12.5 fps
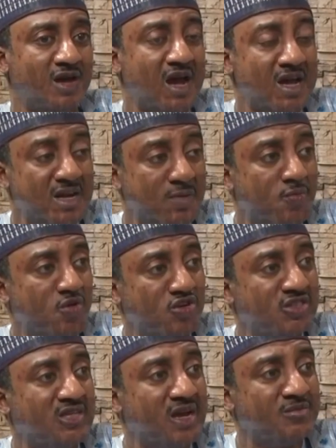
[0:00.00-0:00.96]
At the
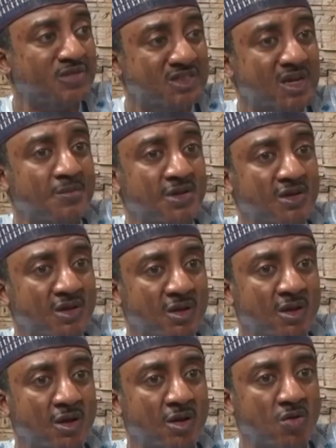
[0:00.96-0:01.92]
point, JAMB determine
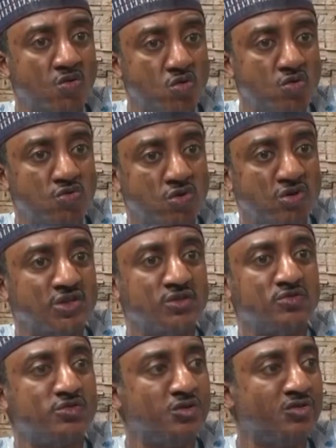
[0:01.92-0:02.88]
who got
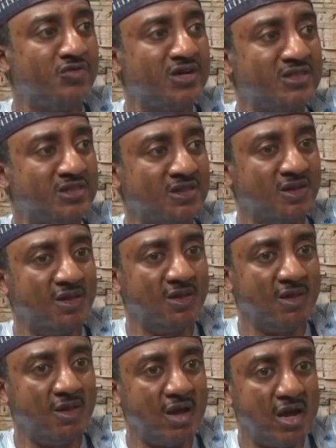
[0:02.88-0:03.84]
into university.
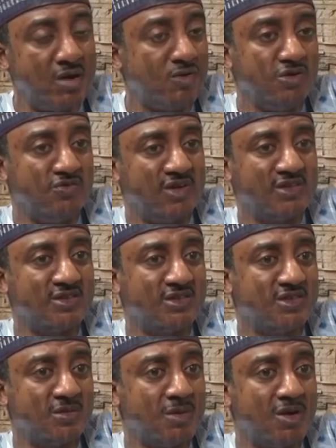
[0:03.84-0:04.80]
And our university
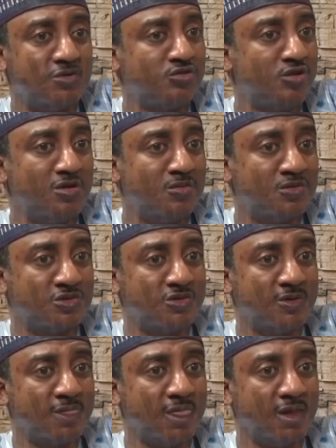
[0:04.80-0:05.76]
system are autonomous.
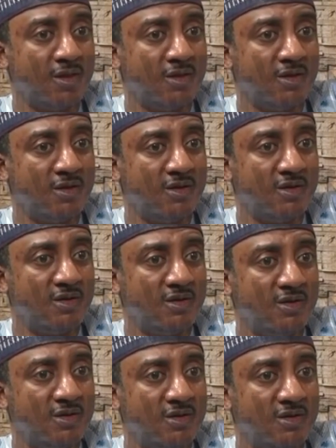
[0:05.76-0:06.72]

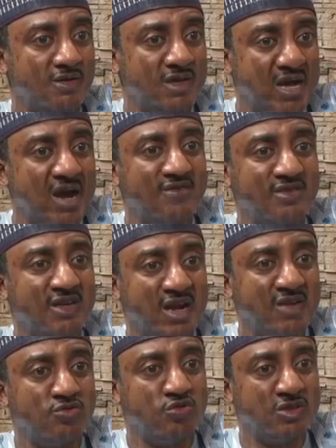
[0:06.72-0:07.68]
They have the
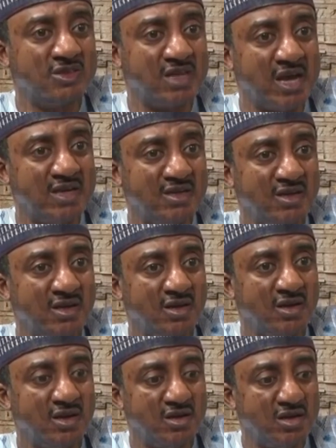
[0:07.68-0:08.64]
right to decide
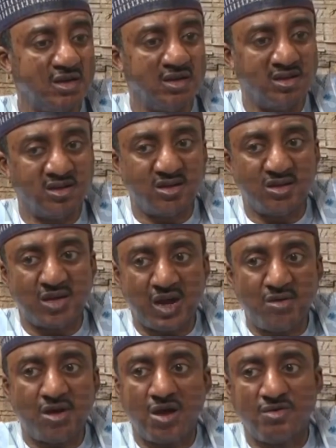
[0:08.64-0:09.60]
the,
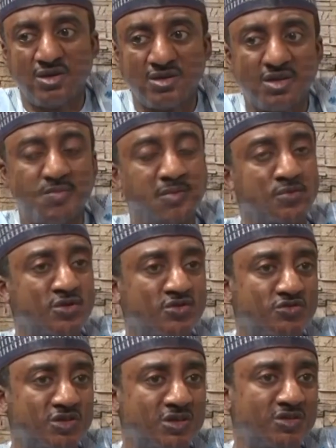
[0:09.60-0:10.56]
how, how they take people
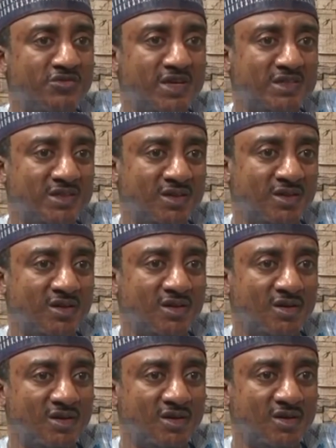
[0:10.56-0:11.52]
into the university,
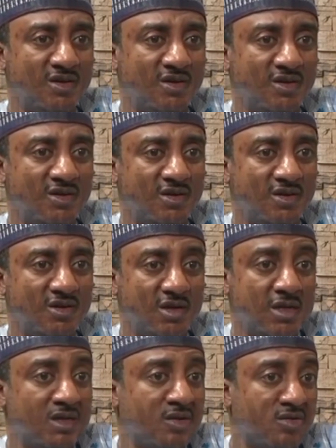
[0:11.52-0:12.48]

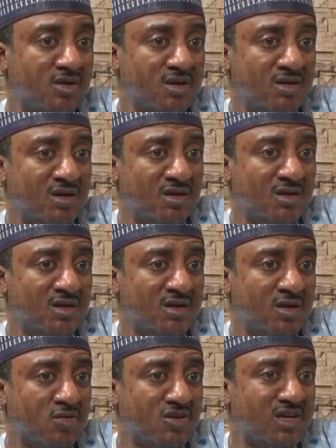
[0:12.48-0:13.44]
the, the, the, the,
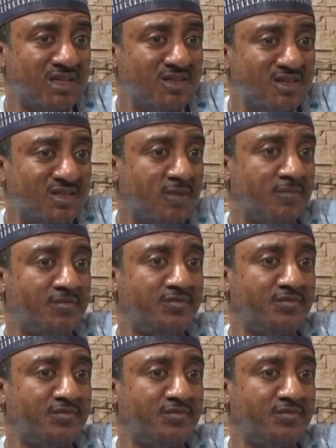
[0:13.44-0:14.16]
the quota system.